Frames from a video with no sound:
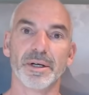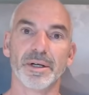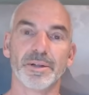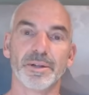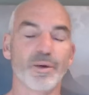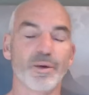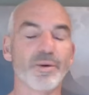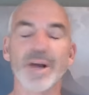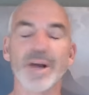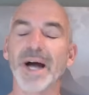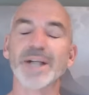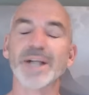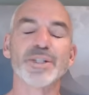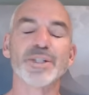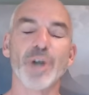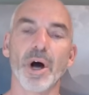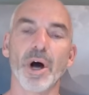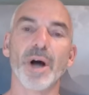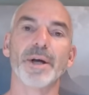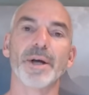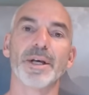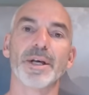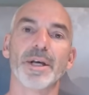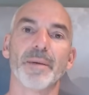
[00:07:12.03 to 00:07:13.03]
They're not
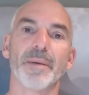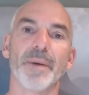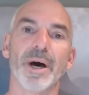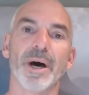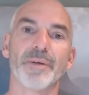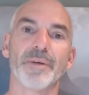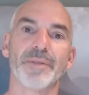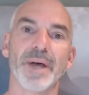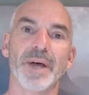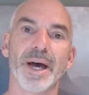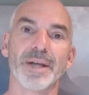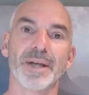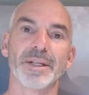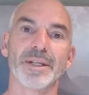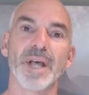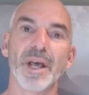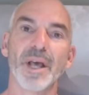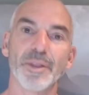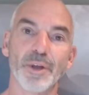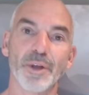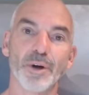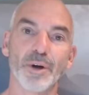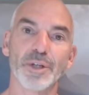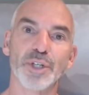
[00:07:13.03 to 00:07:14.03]
talking about that.
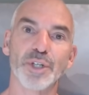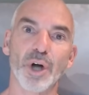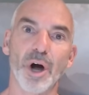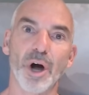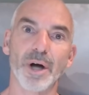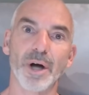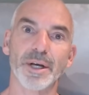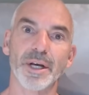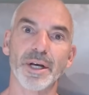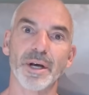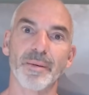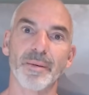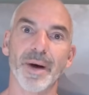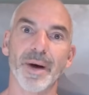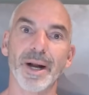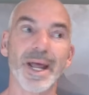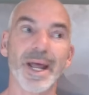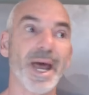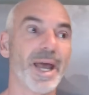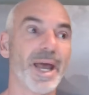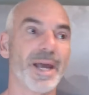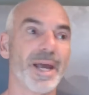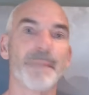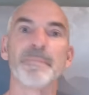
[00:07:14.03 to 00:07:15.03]
They're talking about,
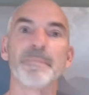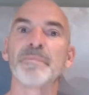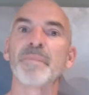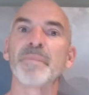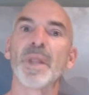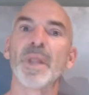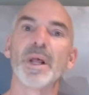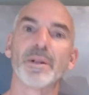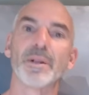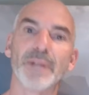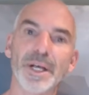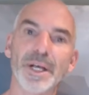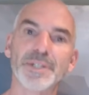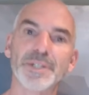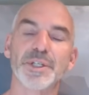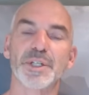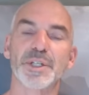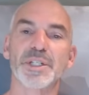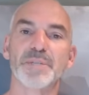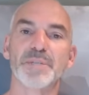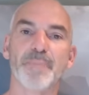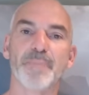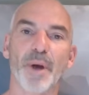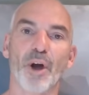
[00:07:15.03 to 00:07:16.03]
hey, let's
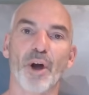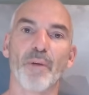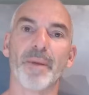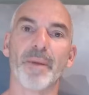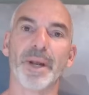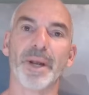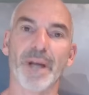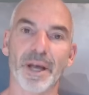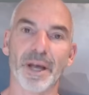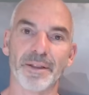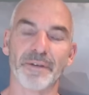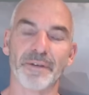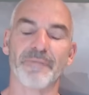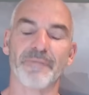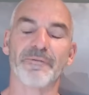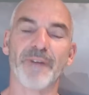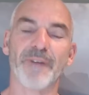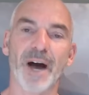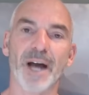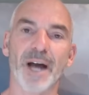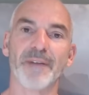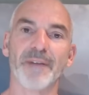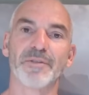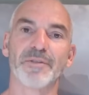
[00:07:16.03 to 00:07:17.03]
experiment on the
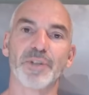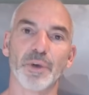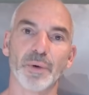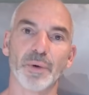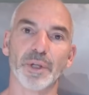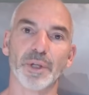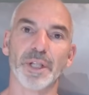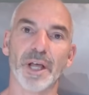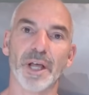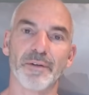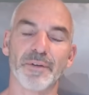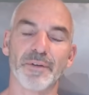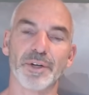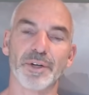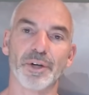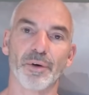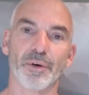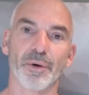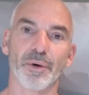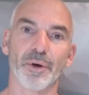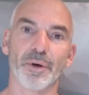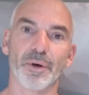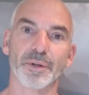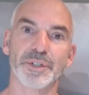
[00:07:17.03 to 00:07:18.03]
5 to 11
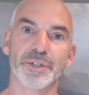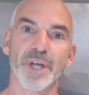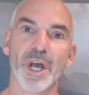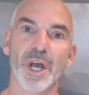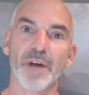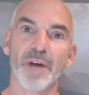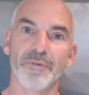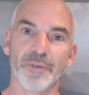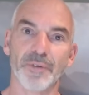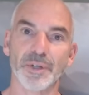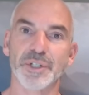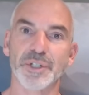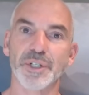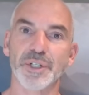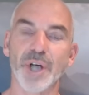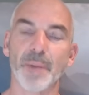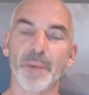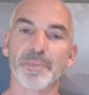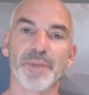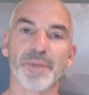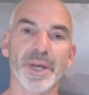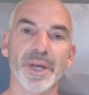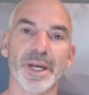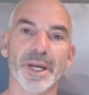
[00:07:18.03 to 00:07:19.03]
year olds for
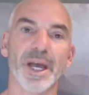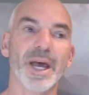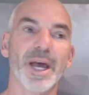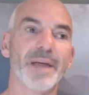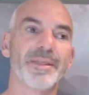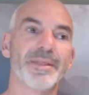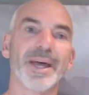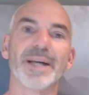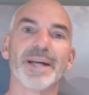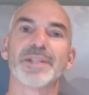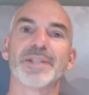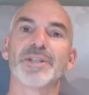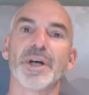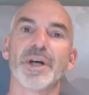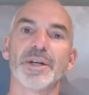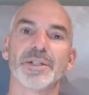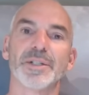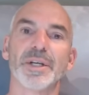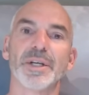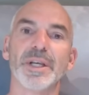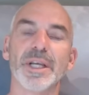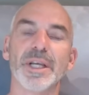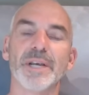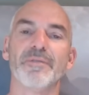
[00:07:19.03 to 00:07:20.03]
something that
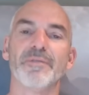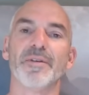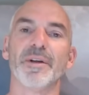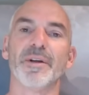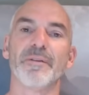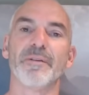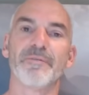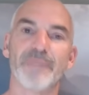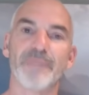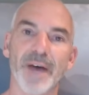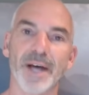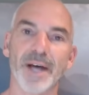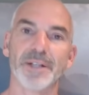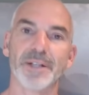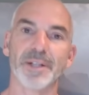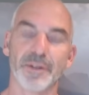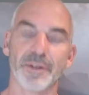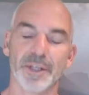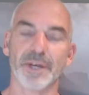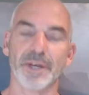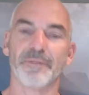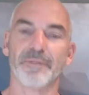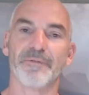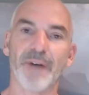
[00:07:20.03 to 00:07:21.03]
doesn't even affect
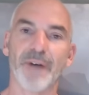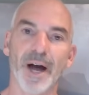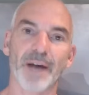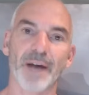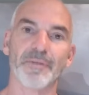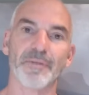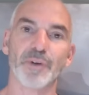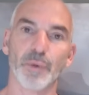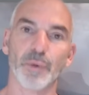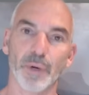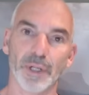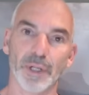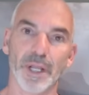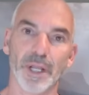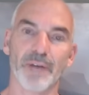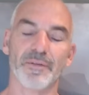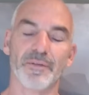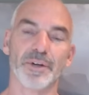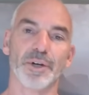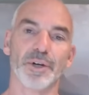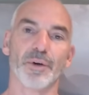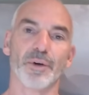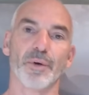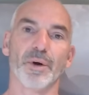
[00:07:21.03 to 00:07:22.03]
the 5 to
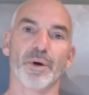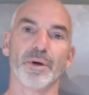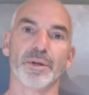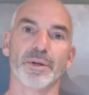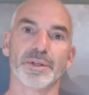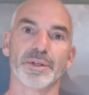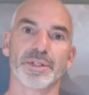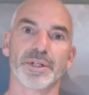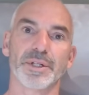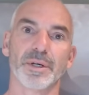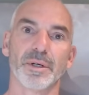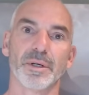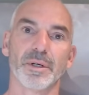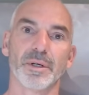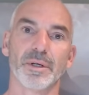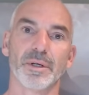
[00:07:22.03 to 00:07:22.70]
11 year olds.